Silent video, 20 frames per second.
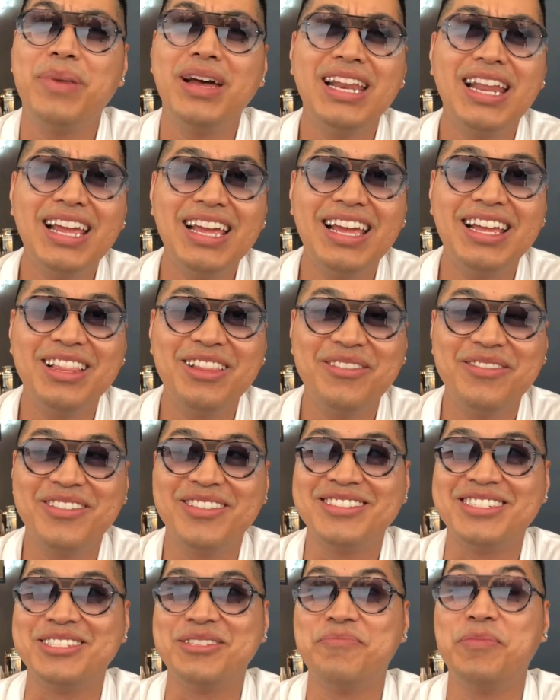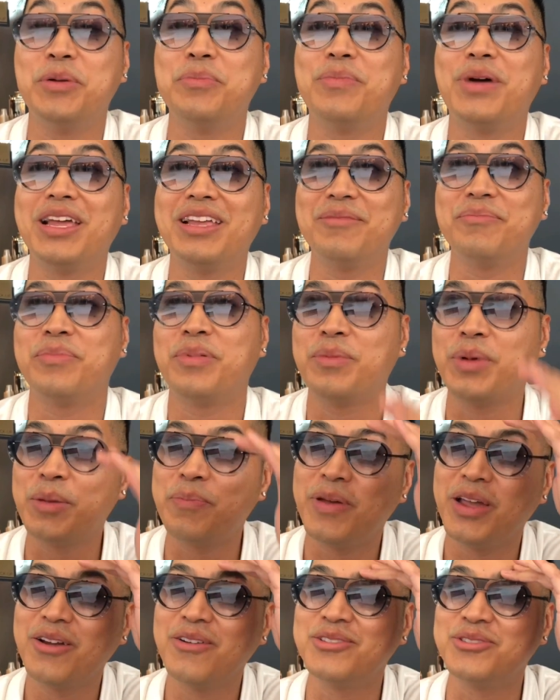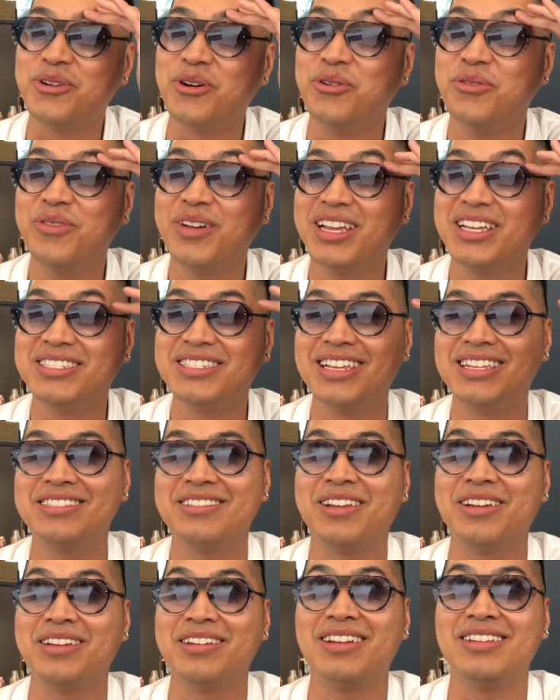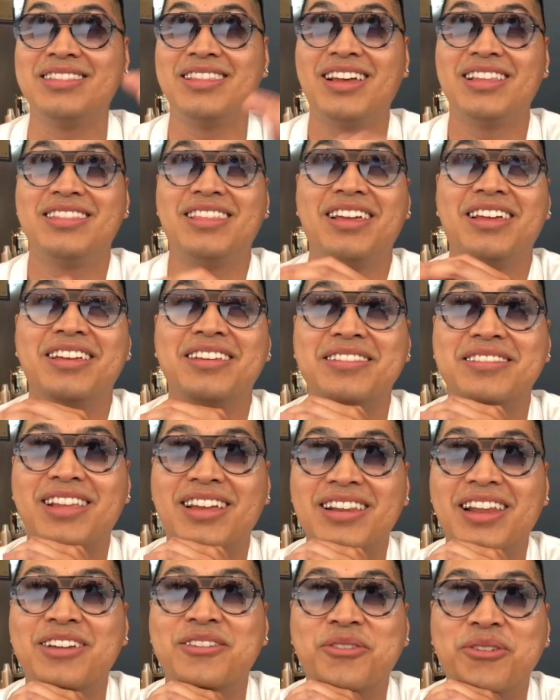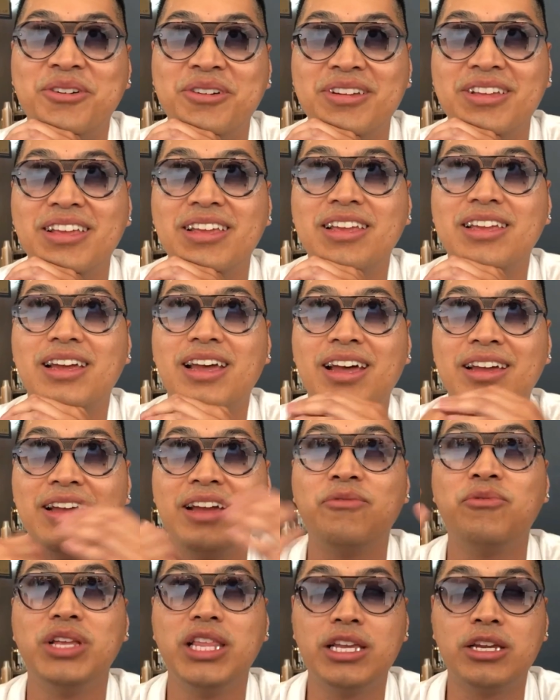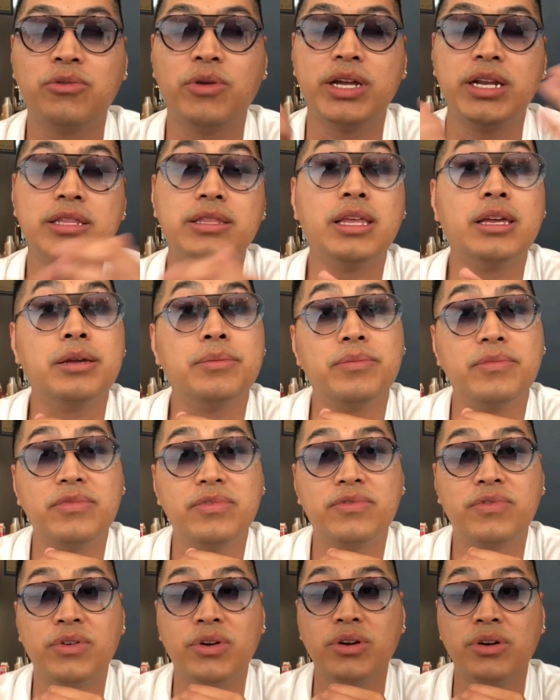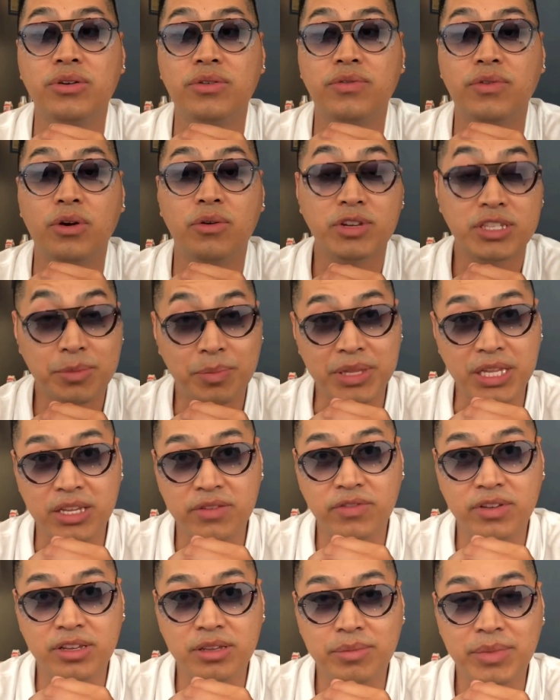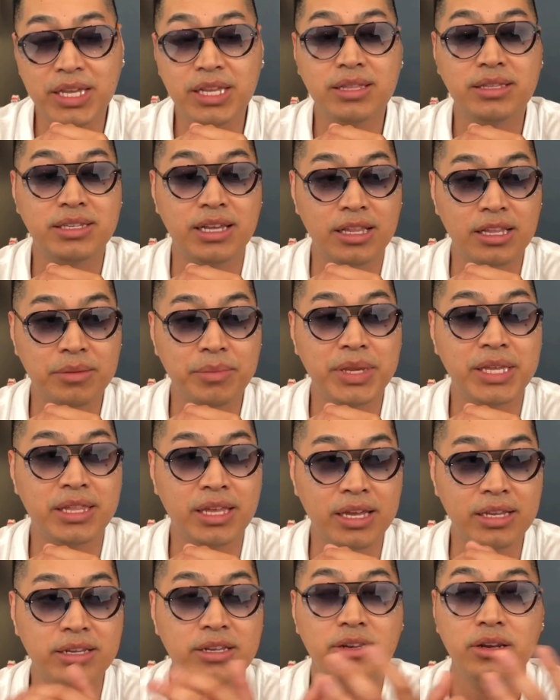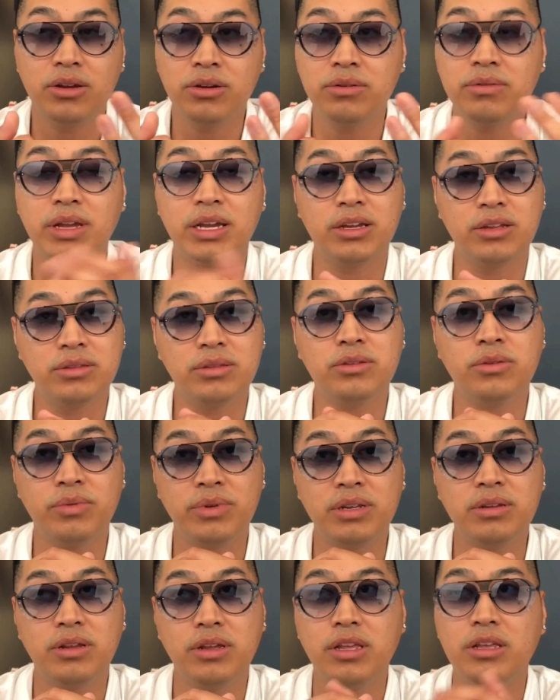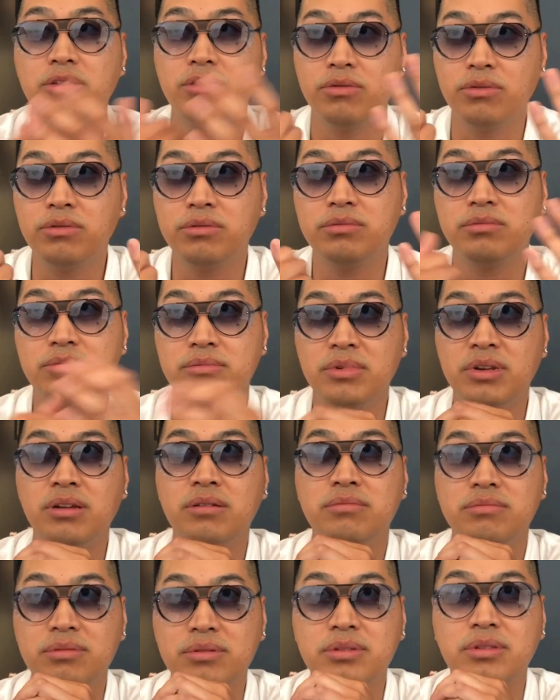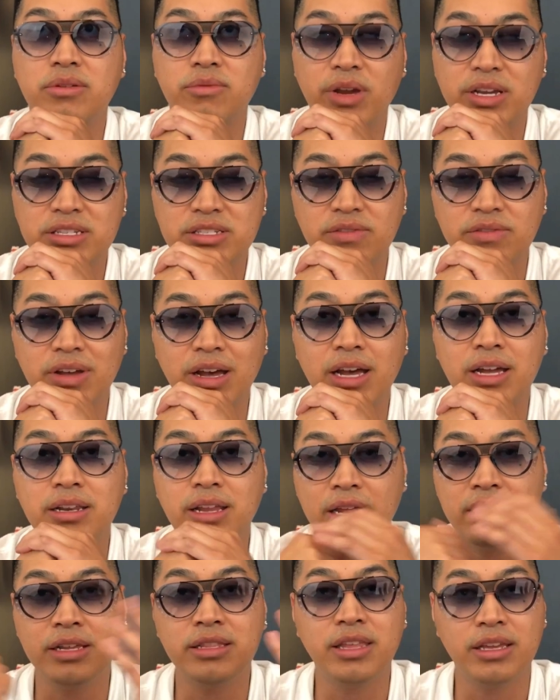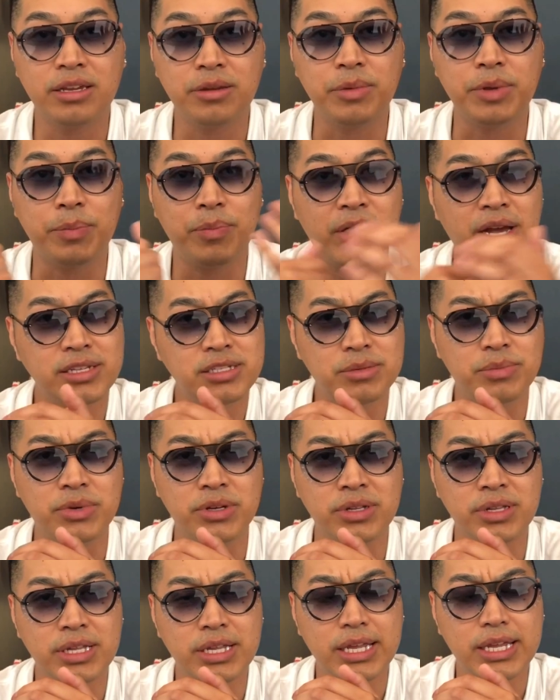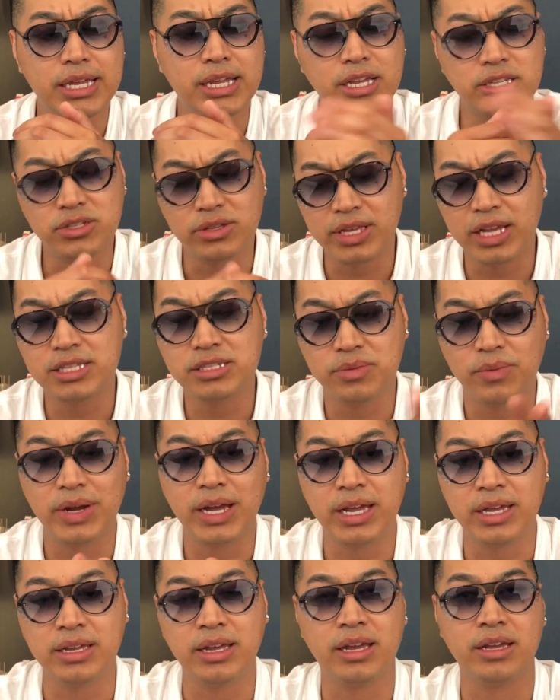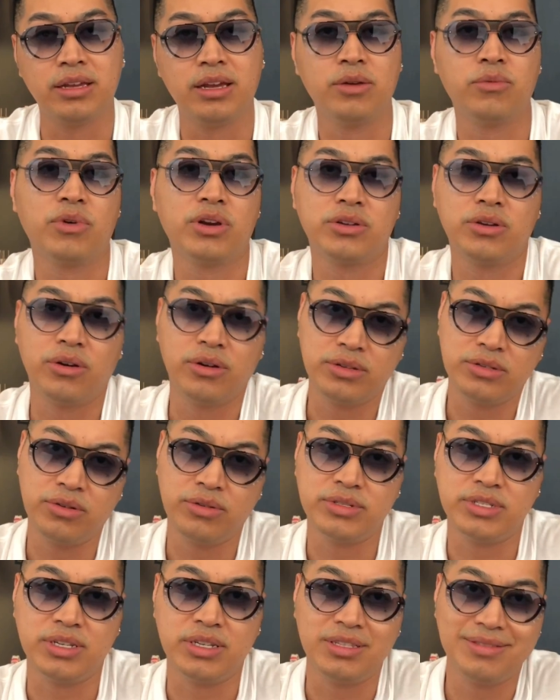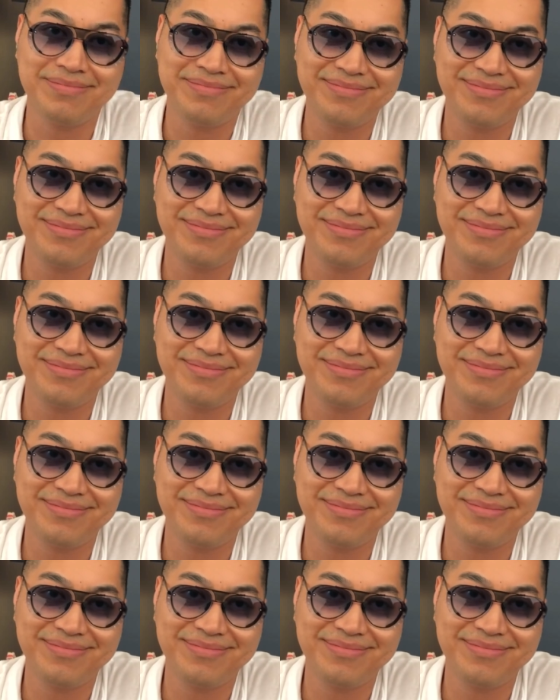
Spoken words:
But I love nurses. But my parents always, that's like tatay, nanay ko. I really credit them for always believing in me, telling me that through the grace of God, anything could be possible. And so that's why I work hard towards it.